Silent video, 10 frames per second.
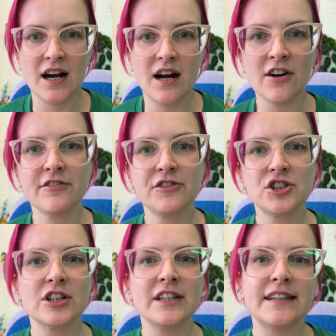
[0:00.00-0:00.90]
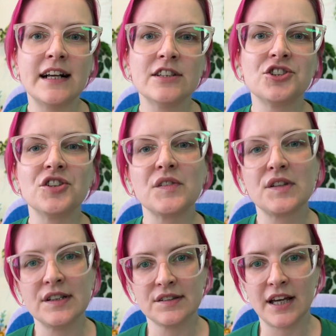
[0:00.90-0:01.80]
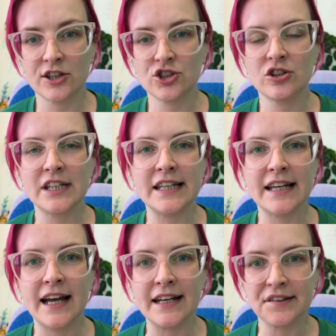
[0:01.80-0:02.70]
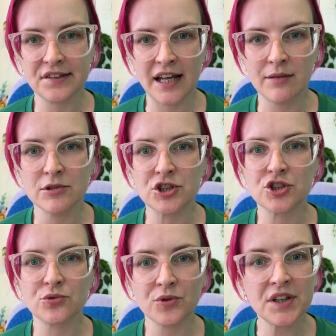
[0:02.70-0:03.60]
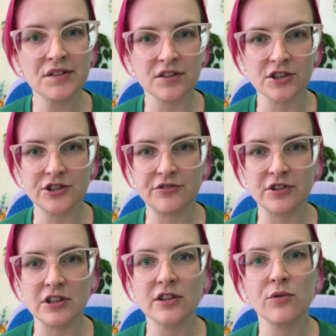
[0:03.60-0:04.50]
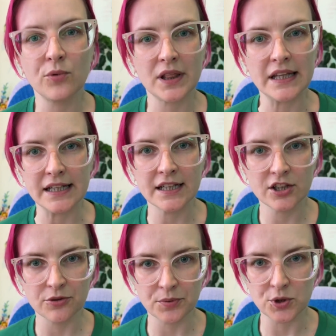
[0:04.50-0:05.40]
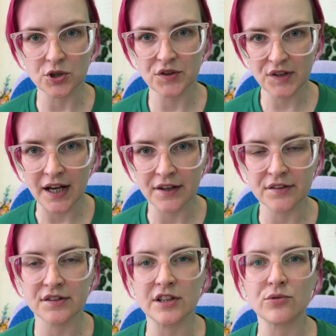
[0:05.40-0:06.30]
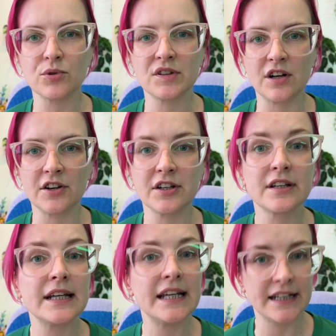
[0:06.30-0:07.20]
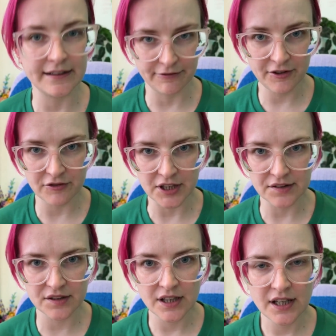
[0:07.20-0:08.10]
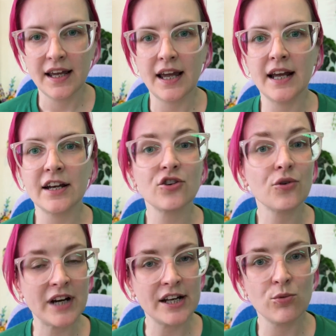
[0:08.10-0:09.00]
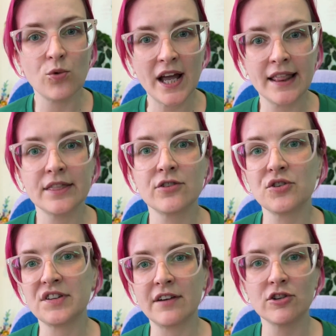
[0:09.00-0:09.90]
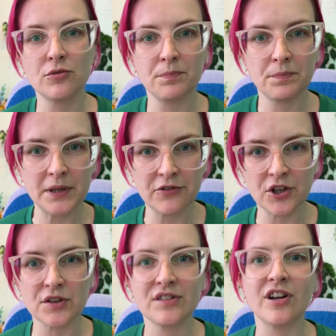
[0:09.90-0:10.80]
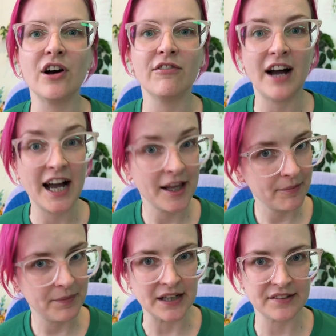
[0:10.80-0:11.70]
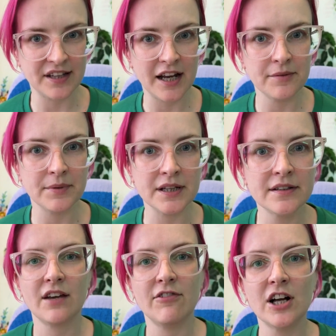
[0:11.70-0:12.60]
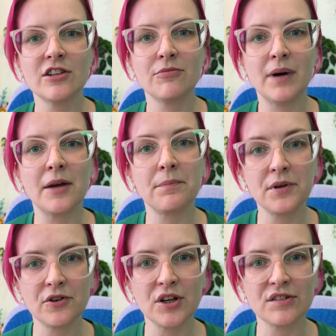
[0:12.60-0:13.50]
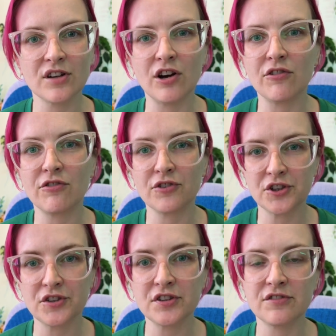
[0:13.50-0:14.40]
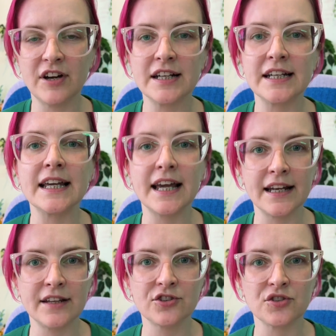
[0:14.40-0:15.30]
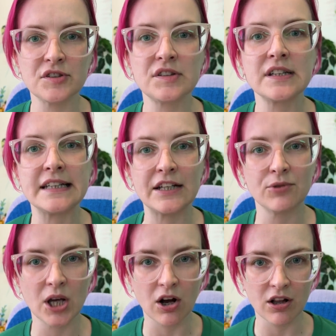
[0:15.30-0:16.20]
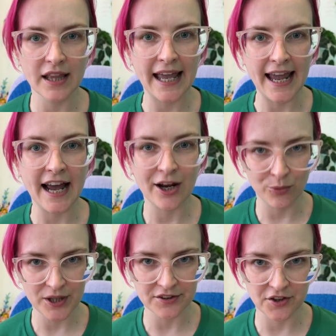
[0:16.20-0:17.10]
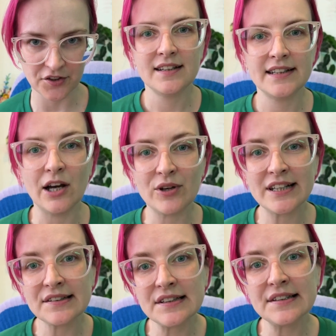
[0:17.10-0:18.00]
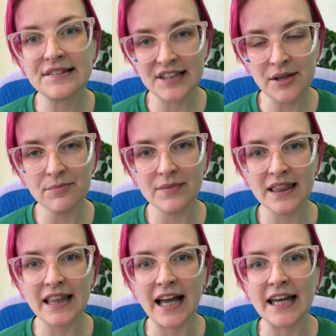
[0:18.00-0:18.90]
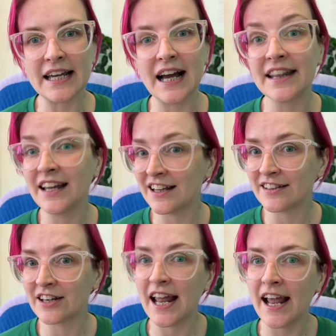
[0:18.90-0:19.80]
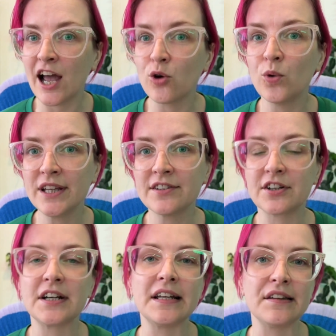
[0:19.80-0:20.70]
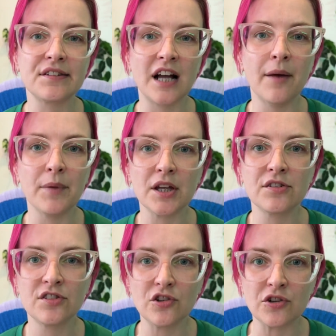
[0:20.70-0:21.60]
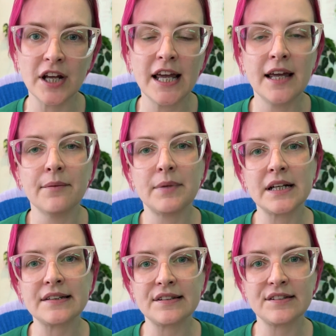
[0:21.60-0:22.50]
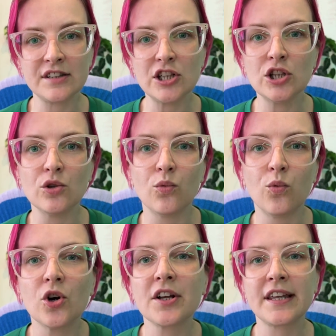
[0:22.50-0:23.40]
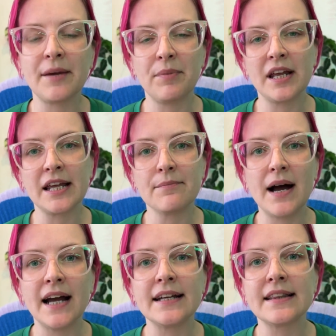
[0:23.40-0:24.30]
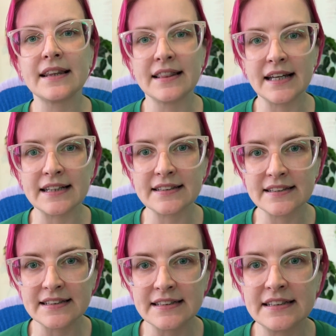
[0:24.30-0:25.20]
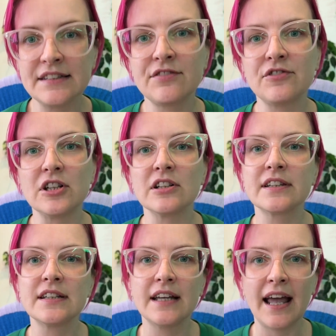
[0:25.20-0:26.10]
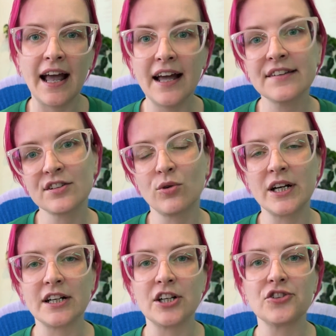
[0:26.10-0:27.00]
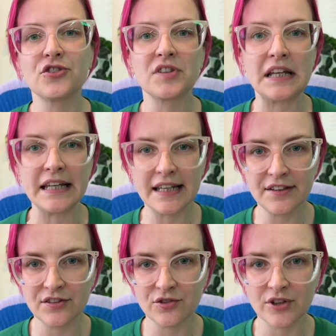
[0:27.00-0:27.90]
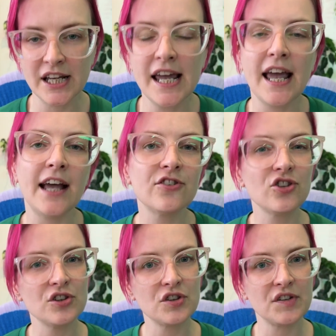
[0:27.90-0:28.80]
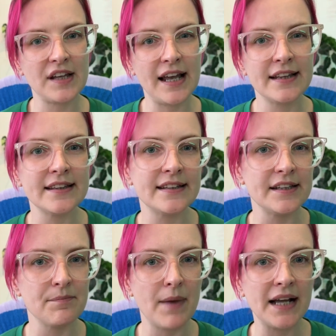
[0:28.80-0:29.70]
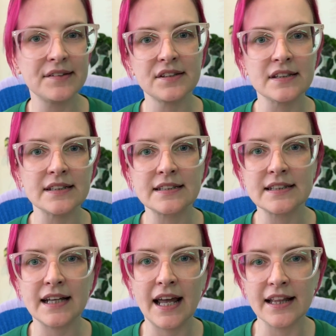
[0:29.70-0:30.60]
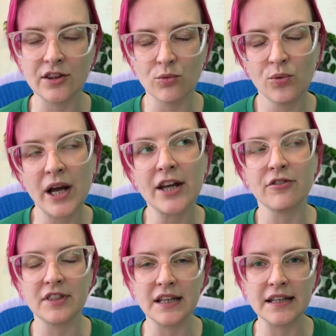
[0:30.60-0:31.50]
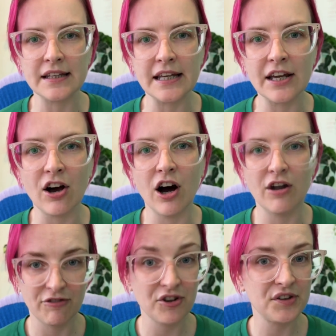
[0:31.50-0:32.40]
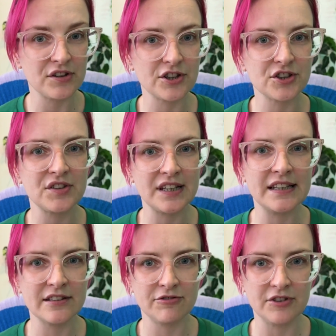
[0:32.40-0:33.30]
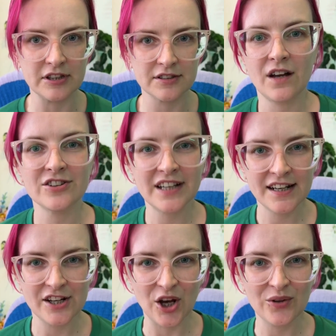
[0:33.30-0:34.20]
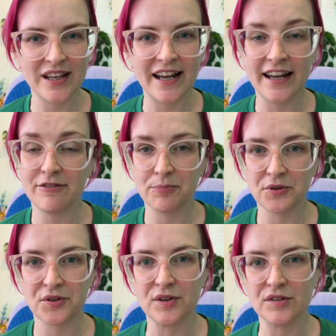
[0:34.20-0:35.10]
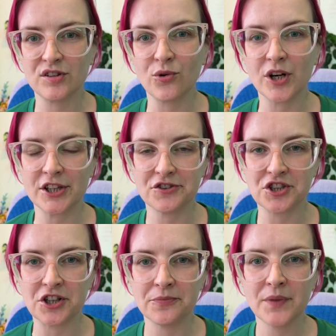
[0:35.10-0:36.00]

Artificial intelligence is actually an established research field within computer science that was started in the 50s. And it already went through several periods of hype and excitement, followed by periods of reduced funding and interest that we call AI winters. Now, it doesn't seem like another AI winter is coming soon, but it's still worth keeping in mind that this field has quite an interesting history, and to understand the mindset and the way of thinking of researchers in the field. On that note, I have a personal story to share.